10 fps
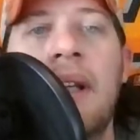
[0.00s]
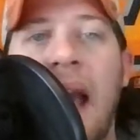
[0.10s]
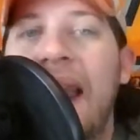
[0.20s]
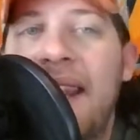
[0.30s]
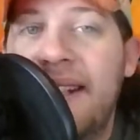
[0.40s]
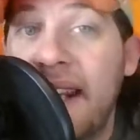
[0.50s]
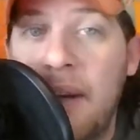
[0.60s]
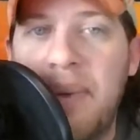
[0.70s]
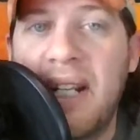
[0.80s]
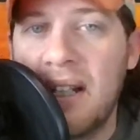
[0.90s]
And they did
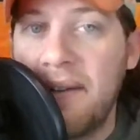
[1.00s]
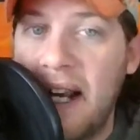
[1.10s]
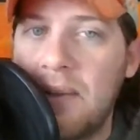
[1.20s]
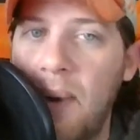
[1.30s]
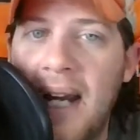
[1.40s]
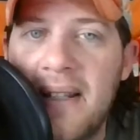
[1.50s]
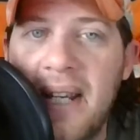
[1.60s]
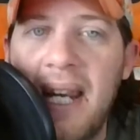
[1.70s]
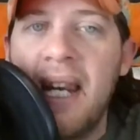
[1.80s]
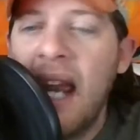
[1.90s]
it because of X, Y, and
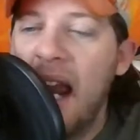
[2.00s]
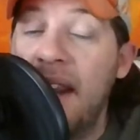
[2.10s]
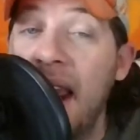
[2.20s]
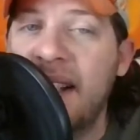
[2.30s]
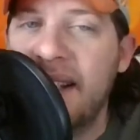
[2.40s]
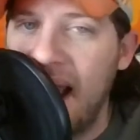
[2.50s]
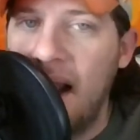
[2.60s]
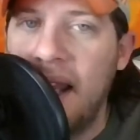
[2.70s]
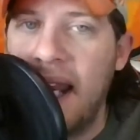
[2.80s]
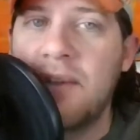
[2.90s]
Z, and they
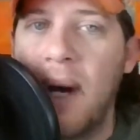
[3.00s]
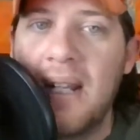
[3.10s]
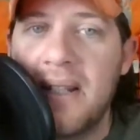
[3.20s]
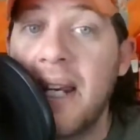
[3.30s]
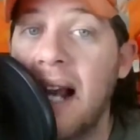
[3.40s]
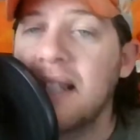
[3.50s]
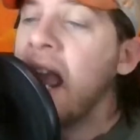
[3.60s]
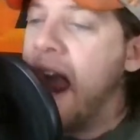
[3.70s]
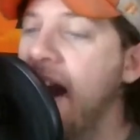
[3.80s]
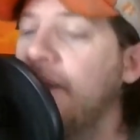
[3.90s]
excel in X, Y, and Z. Guys,
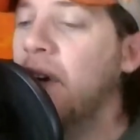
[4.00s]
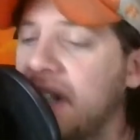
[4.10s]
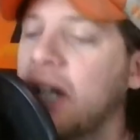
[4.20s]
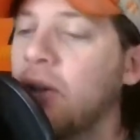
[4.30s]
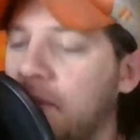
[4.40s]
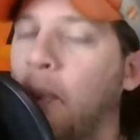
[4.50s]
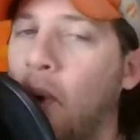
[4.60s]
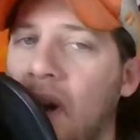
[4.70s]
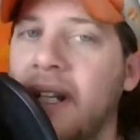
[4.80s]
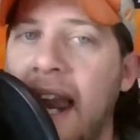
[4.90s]
every single
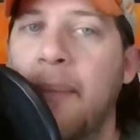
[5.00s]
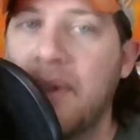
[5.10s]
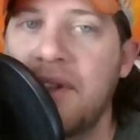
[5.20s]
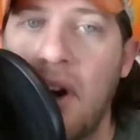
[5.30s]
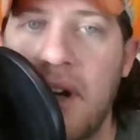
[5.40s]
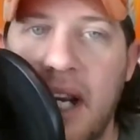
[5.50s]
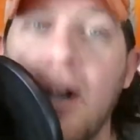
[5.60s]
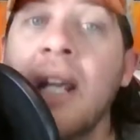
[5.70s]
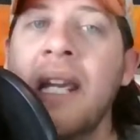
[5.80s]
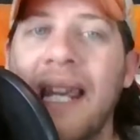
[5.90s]
sport on campus darn
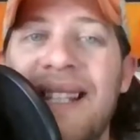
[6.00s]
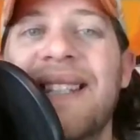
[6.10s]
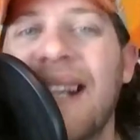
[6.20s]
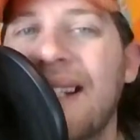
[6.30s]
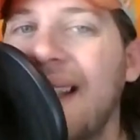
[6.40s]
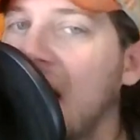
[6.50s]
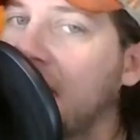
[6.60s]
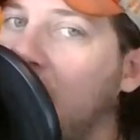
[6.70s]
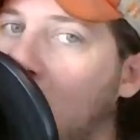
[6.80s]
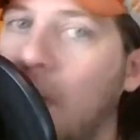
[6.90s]
near is
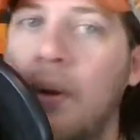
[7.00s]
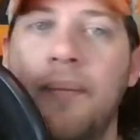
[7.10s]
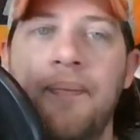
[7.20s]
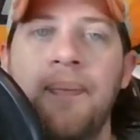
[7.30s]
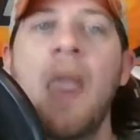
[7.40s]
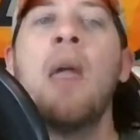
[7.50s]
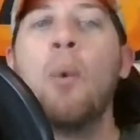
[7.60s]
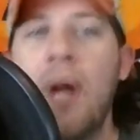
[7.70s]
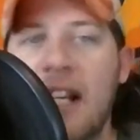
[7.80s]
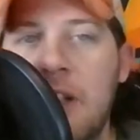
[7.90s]
successful.
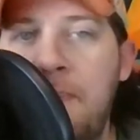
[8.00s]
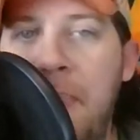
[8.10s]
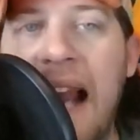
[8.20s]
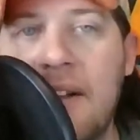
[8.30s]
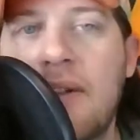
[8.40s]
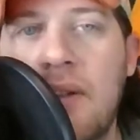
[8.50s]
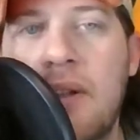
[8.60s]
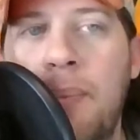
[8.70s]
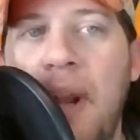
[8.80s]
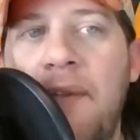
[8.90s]
We expect
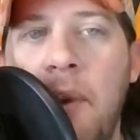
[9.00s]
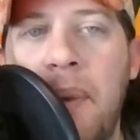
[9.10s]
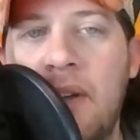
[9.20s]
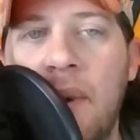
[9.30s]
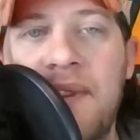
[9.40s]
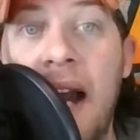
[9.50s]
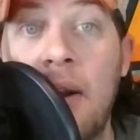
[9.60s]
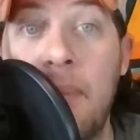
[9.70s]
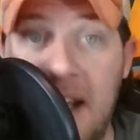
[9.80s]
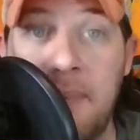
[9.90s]
to play for the Big 12 title
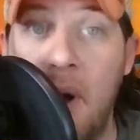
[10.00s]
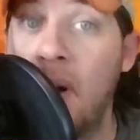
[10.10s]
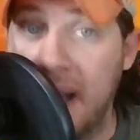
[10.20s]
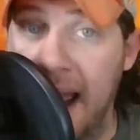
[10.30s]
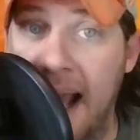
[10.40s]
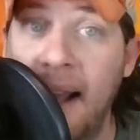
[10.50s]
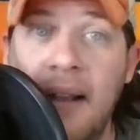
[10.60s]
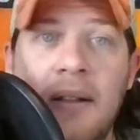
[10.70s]
in baseball. Yeah?